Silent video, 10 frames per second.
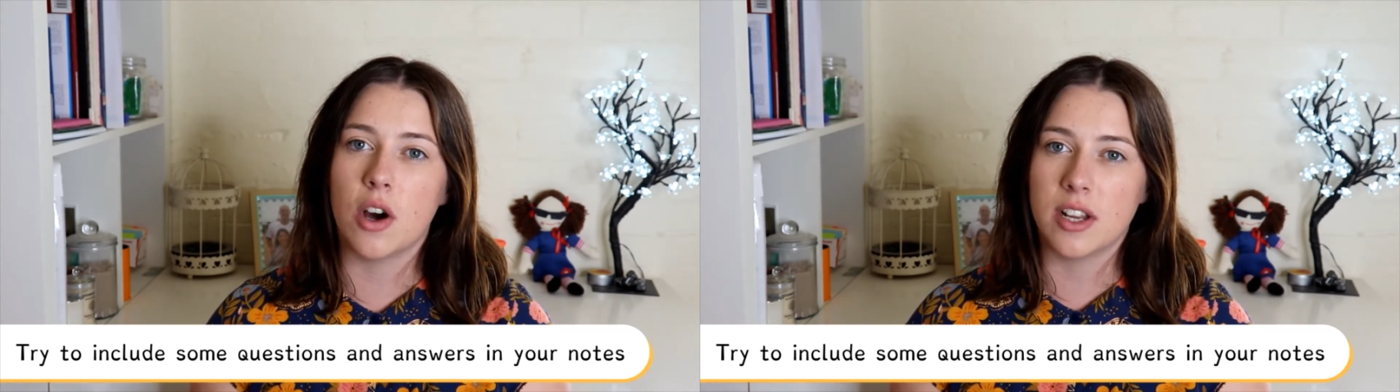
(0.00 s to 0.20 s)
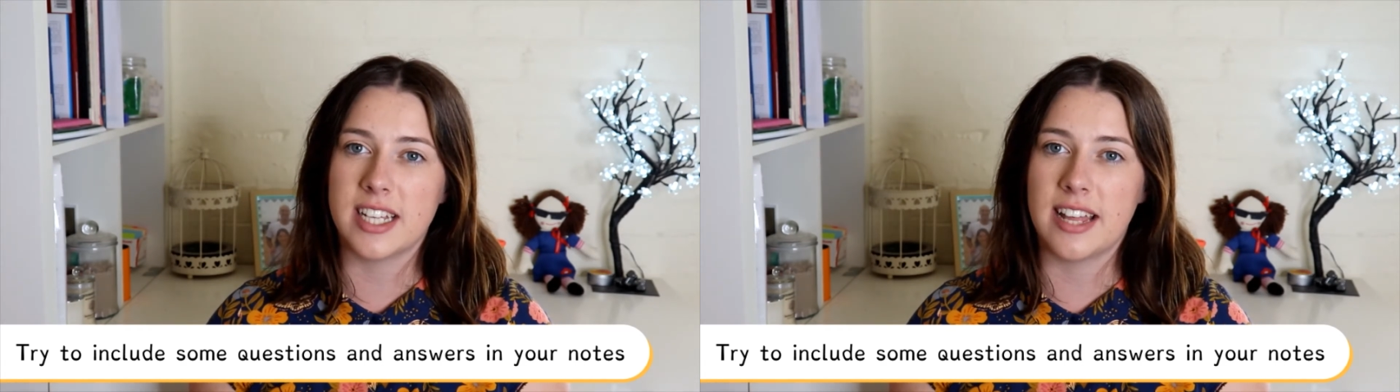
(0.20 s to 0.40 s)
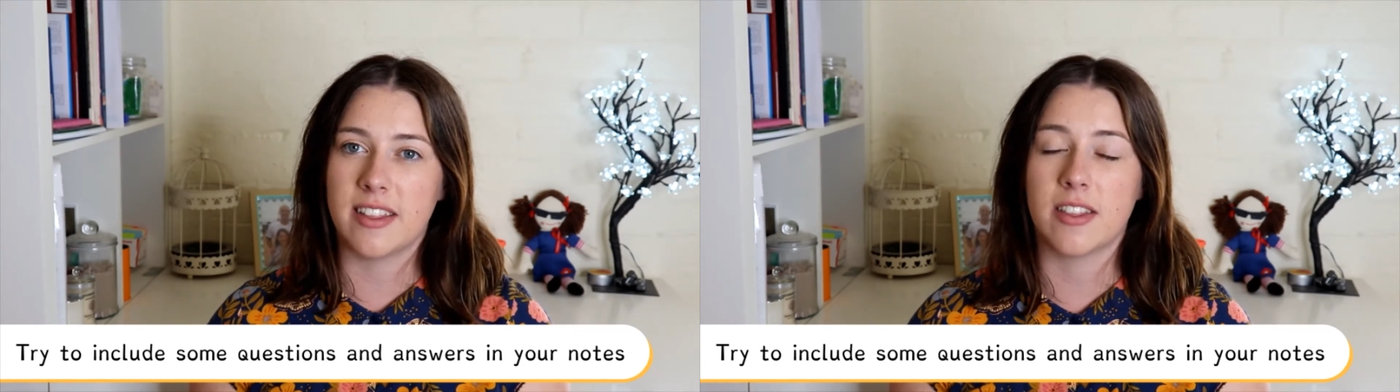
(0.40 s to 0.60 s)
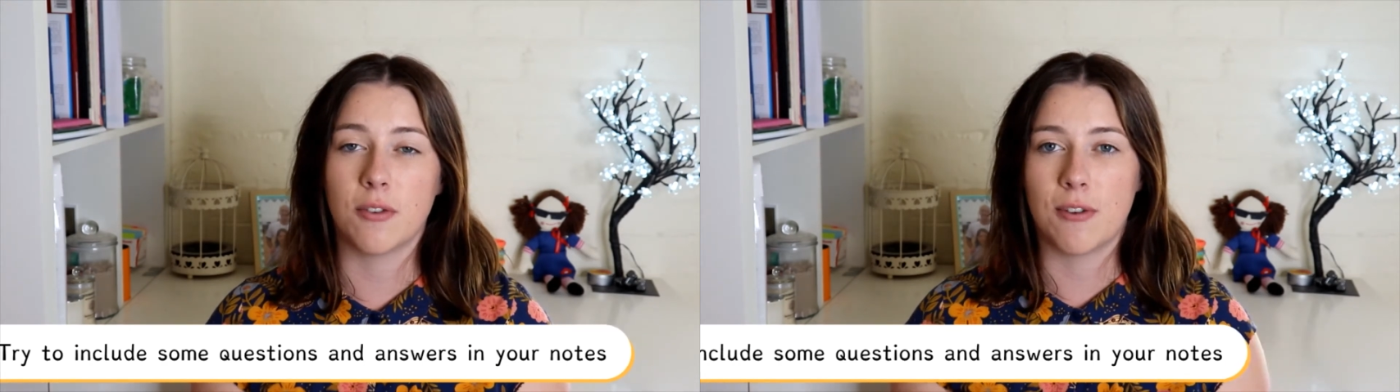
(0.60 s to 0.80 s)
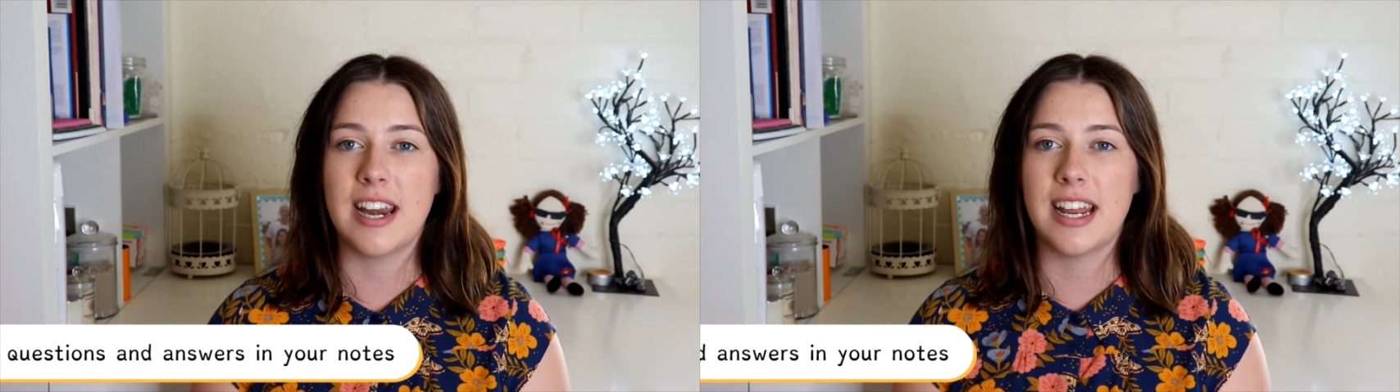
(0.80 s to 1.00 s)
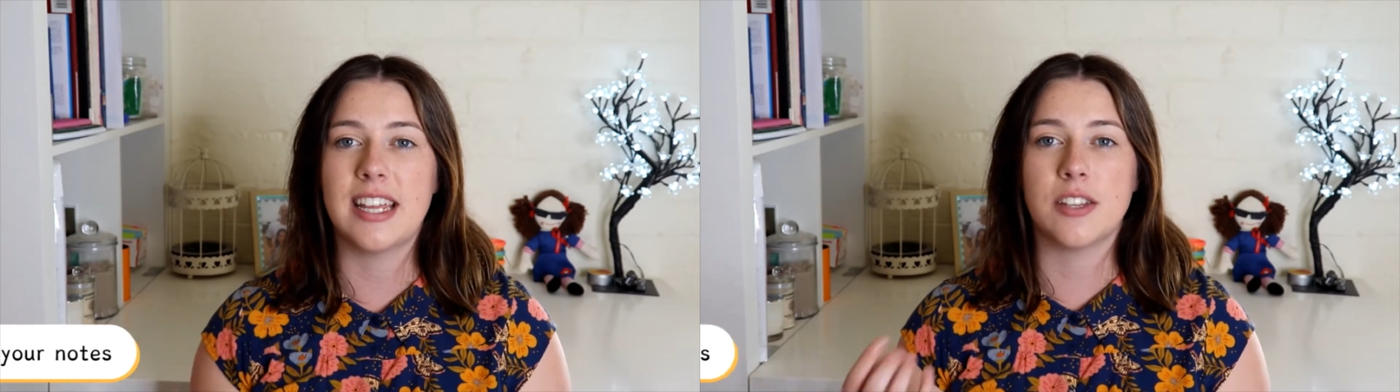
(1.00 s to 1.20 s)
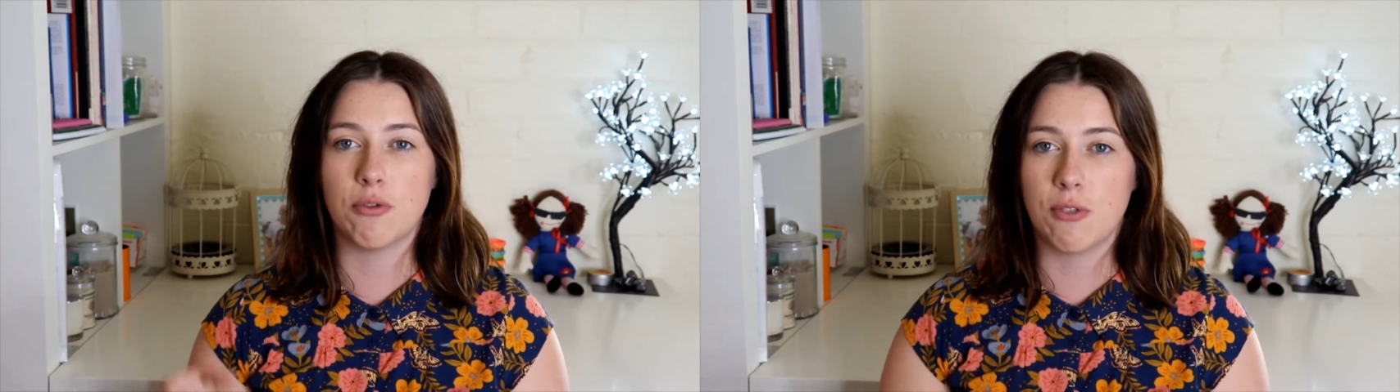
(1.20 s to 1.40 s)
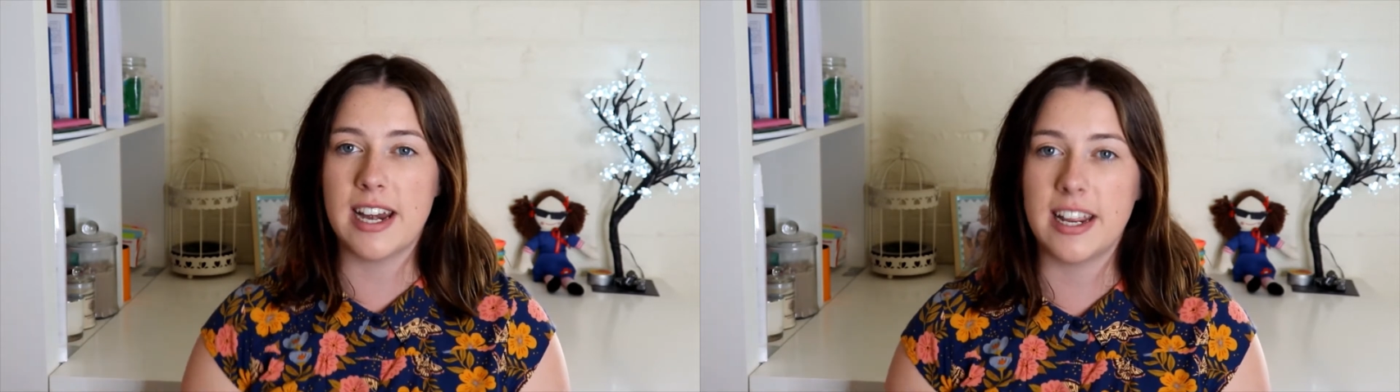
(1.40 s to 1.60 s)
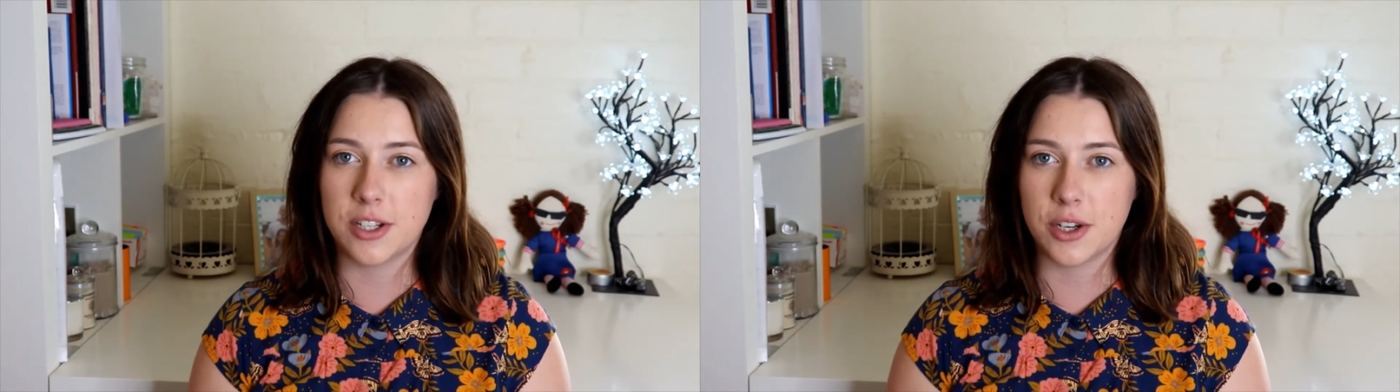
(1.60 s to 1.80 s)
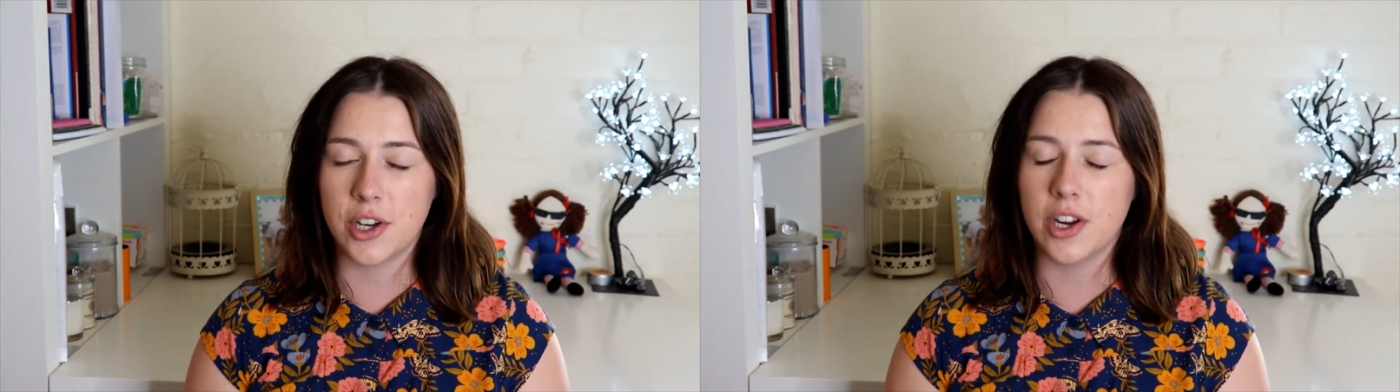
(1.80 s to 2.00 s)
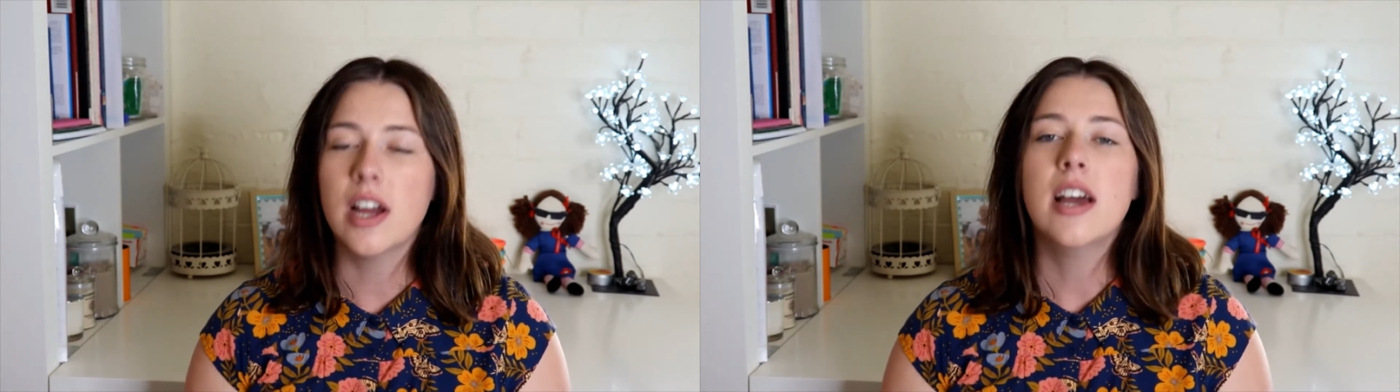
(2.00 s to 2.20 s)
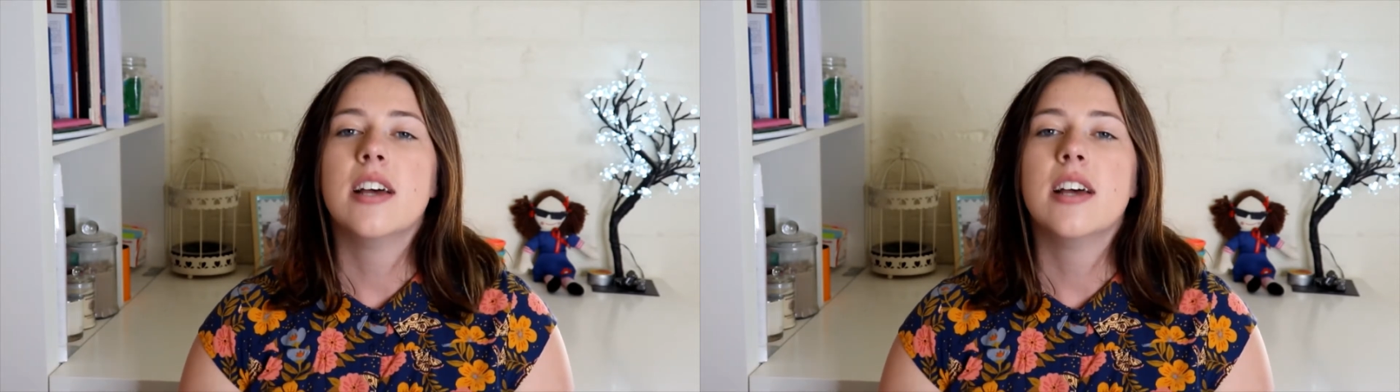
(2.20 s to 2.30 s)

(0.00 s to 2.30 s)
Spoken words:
content that the reader is reading to you.